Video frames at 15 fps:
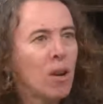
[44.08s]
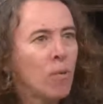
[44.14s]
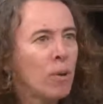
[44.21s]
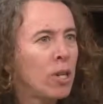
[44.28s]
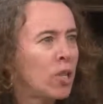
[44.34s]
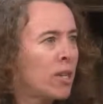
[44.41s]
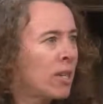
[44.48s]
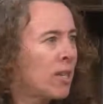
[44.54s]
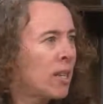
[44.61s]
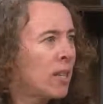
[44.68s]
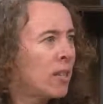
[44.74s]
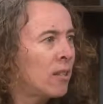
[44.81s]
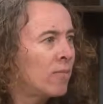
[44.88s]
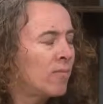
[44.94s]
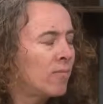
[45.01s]
We just
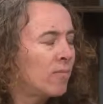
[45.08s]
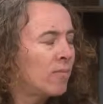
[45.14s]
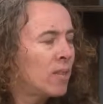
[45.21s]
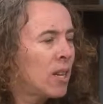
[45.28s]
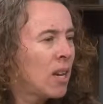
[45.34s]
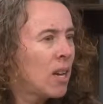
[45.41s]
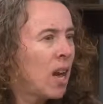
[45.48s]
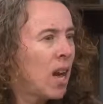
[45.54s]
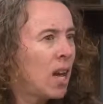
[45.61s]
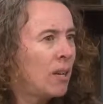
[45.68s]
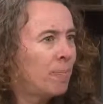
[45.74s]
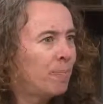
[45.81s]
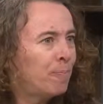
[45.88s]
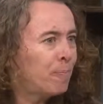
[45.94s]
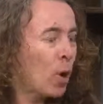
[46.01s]
did
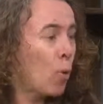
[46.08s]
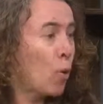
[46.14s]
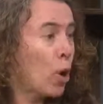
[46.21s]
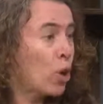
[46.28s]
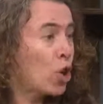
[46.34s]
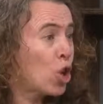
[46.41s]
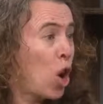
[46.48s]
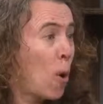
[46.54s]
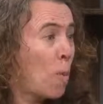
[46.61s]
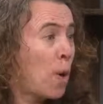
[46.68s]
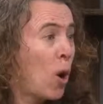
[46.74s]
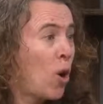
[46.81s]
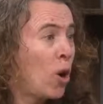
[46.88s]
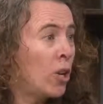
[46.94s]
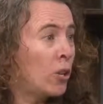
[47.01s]
a workshop
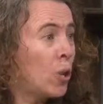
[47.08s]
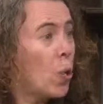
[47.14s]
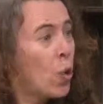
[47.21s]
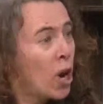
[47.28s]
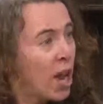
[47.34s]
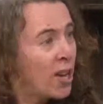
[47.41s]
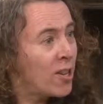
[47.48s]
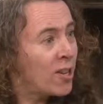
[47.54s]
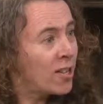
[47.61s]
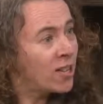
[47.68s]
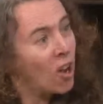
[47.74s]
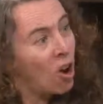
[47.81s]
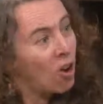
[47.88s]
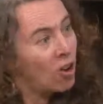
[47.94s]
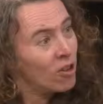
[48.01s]
on corn husk
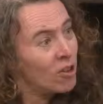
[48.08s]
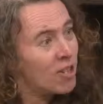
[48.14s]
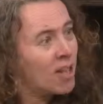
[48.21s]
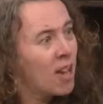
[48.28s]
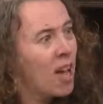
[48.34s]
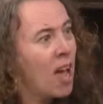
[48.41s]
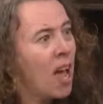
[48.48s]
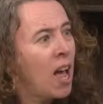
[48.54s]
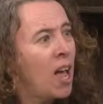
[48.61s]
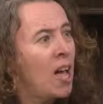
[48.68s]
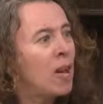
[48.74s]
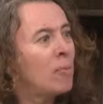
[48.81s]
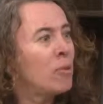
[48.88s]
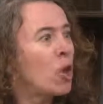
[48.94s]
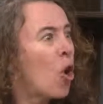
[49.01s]
dolls,
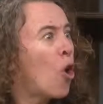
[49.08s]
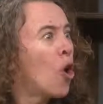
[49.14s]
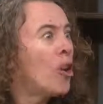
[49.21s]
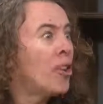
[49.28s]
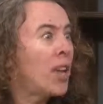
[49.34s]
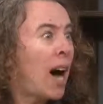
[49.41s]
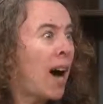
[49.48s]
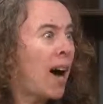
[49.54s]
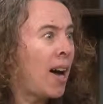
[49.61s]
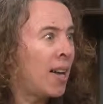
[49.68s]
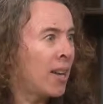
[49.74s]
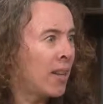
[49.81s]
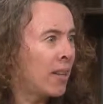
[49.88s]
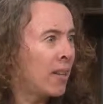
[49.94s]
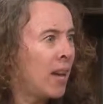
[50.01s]
yarn
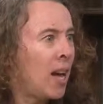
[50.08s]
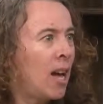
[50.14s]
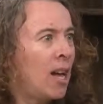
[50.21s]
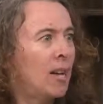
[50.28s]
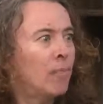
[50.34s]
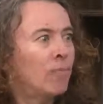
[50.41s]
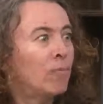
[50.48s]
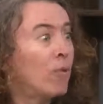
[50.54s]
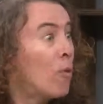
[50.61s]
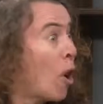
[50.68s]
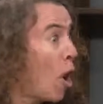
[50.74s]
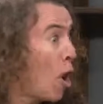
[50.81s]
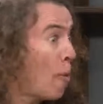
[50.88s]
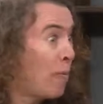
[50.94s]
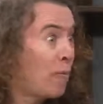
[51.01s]
dyeing,
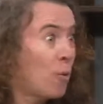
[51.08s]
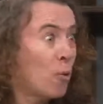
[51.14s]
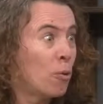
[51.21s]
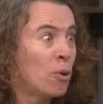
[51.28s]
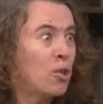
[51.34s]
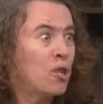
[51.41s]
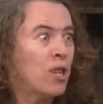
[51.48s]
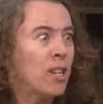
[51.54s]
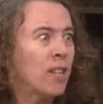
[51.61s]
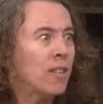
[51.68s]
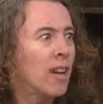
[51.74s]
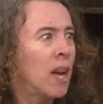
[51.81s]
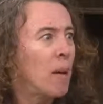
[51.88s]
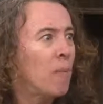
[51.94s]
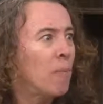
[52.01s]
herb
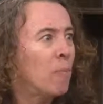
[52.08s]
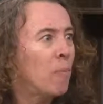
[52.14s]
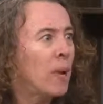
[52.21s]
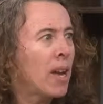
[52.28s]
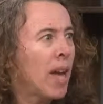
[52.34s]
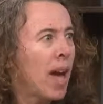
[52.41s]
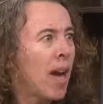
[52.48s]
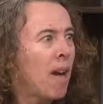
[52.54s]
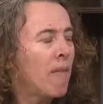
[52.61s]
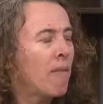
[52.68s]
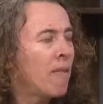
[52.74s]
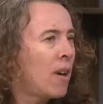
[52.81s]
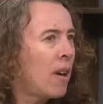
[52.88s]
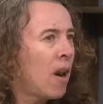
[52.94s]
foraging. We have